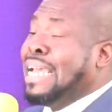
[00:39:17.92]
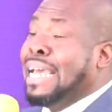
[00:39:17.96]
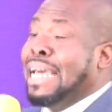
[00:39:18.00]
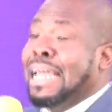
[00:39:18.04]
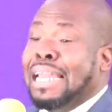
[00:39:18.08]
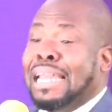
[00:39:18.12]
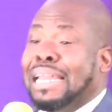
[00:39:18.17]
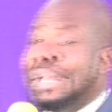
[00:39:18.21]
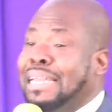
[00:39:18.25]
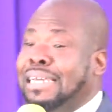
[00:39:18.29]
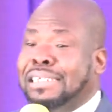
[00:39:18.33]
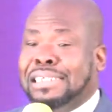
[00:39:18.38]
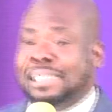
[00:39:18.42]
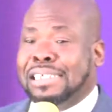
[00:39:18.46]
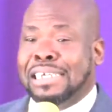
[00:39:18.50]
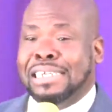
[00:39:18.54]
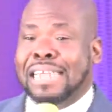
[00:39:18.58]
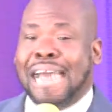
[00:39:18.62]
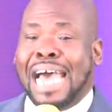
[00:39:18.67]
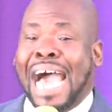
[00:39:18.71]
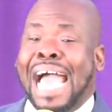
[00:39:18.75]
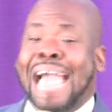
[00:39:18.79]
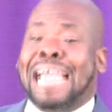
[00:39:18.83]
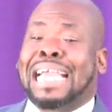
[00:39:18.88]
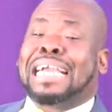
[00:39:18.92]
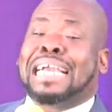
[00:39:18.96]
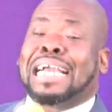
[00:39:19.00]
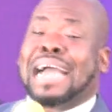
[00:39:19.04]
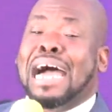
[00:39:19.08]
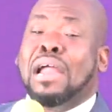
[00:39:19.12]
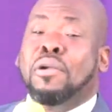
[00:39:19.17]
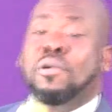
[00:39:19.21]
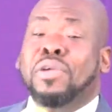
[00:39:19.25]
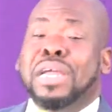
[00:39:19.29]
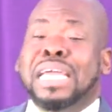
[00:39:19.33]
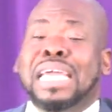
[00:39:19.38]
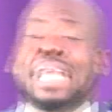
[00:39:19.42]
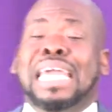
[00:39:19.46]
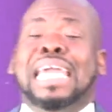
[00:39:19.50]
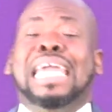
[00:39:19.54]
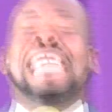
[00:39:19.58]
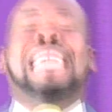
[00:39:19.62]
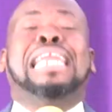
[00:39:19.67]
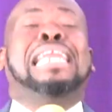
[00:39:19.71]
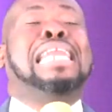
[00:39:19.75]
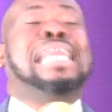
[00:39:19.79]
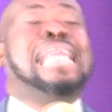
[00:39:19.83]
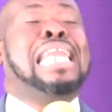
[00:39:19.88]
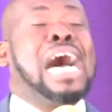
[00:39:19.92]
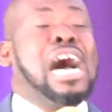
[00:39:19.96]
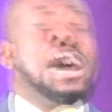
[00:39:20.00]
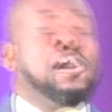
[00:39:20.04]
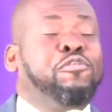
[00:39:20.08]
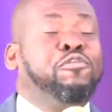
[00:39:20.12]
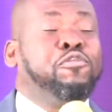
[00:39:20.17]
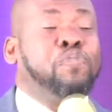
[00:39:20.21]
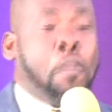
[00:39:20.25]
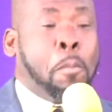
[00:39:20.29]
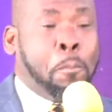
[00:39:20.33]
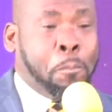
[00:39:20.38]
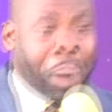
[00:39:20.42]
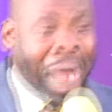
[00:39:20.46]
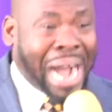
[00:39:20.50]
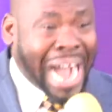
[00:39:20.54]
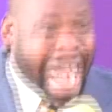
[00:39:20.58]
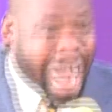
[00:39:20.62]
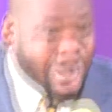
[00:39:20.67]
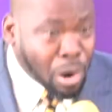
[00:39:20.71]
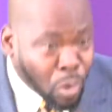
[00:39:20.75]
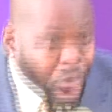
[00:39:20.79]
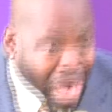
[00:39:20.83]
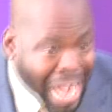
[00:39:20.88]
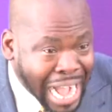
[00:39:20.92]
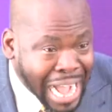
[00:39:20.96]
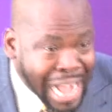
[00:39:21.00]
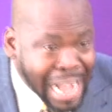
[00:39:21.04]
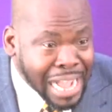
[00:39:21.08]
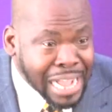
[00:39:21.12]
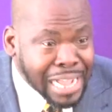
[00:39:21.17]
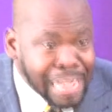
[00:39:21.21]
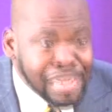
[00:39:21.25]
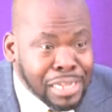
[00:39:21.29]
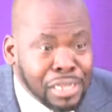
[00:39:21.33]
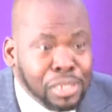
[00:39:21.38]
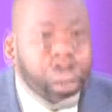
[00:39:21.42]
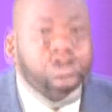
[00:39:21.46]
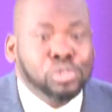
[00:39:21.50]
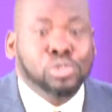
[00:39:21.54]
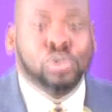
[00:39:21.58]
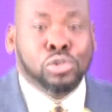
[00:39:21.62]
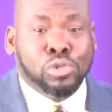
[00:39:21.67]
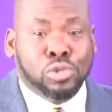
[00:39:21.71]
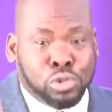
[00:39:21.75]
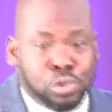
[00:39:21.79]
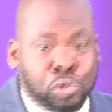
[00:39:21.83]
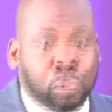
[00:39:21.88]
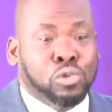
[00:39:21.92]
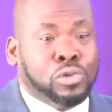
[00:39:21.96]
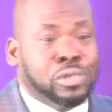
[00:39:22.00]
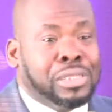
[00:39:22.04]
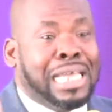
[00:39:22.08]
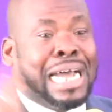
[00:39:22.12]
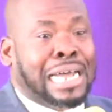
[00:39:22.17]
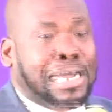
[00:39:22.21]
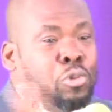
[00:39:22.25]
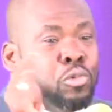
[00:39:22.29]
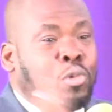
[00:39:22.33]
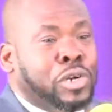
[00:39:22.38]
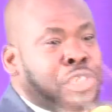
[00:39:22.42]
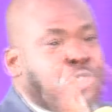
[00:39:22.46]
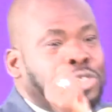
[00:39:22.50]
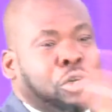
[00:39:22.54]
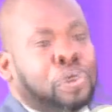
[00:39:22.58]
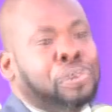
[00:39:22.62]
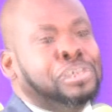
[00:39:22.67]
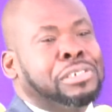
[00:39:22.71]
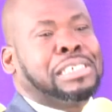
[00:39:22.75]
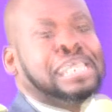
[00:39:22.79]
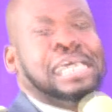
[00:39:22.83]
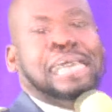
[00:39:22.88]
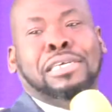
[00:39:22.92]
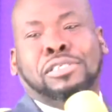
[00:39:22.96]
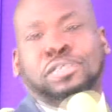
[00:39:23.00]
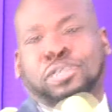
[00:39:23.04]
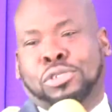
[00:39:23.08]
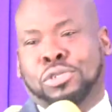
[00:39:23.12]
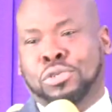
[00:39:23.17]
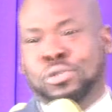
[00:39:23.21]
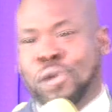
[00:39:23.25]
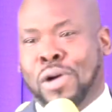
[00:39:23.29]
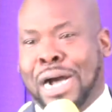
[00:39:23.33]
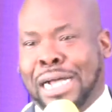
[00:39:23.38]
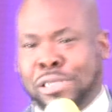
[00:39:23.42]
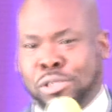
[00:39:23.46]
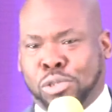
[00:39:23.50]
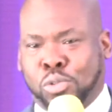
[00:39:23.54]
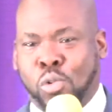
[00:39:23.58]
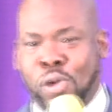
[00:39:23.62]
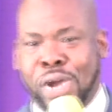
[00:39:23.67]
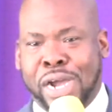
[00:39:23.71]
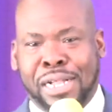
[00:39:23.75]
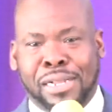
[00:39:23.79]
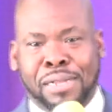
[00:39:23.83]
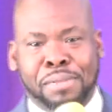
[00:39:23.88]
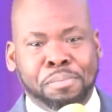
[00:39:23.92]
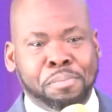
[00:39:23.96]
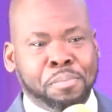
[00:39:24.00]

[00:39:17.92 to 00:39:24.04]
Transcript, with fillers: listen, I carry enough power to do that which concerns you as well.